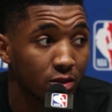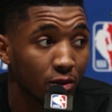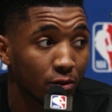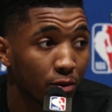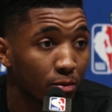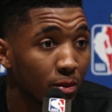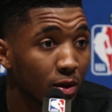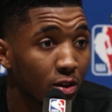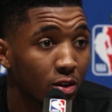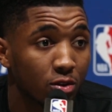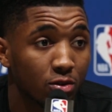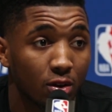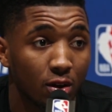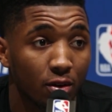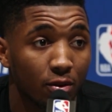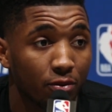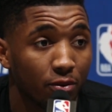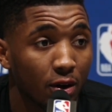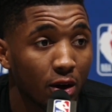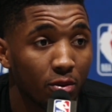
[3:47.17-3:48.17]
So for me, just
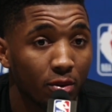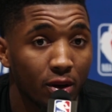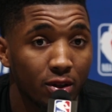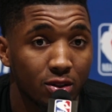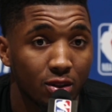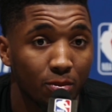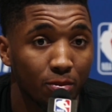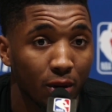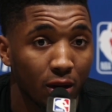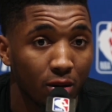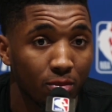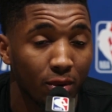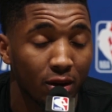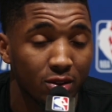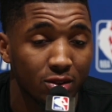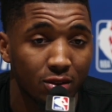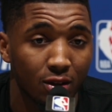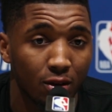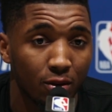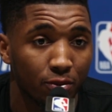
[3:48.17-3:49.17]
trying to find ways to better
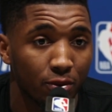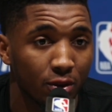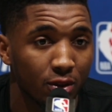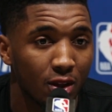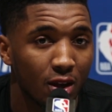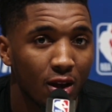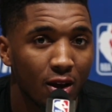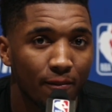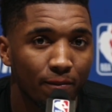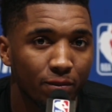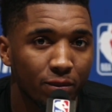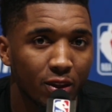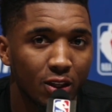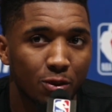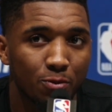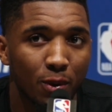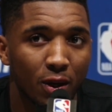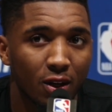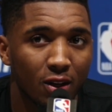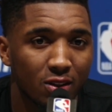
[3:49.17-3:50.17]
myself, and
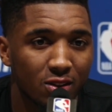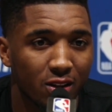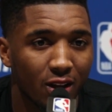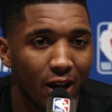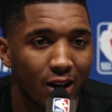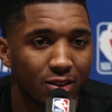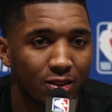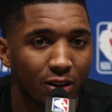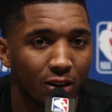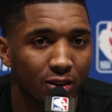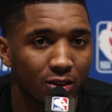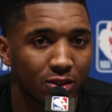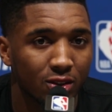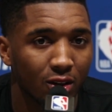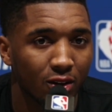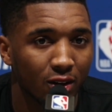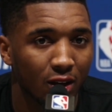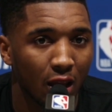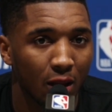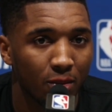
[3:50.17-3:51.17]
this being his last
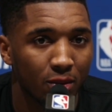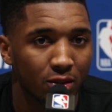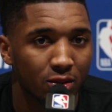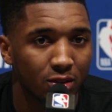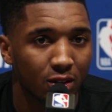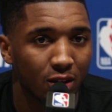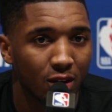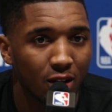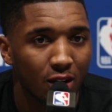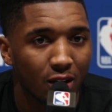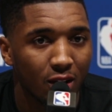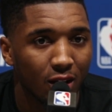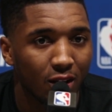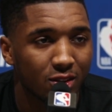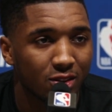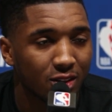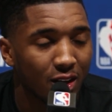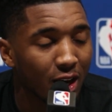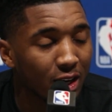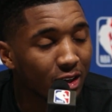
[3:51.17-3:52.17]
All-Star game,
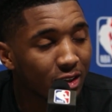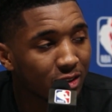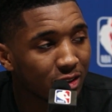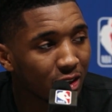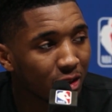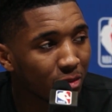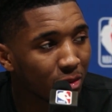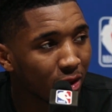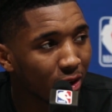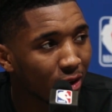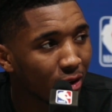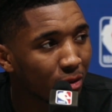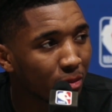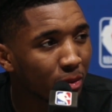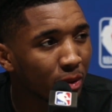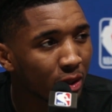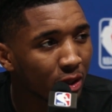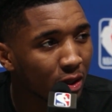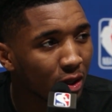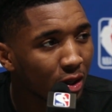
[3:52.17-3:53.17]
it's sad to see him go,
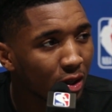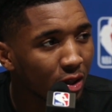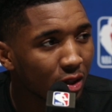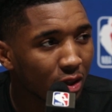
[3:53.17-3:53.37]
but,